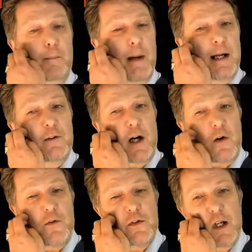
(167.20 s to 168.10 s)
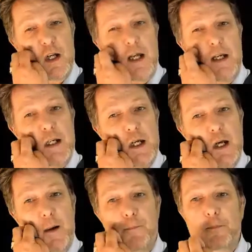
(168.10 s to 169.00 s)
background. And
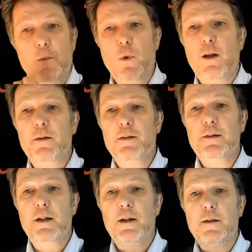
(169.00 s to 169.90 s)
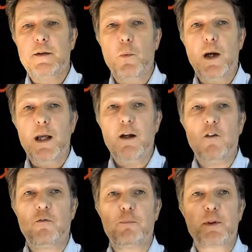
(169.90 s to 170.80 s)
the way
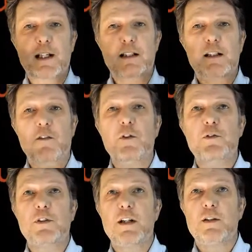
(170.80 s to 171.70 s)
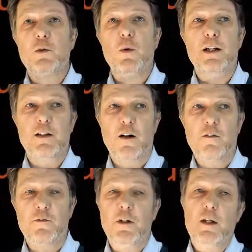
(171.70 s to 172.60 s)
of predicting the future is quite
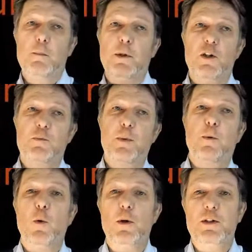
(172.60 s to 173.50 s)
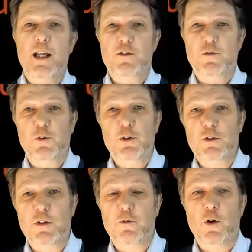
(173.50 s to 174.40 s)
tough, because people always ask for you, of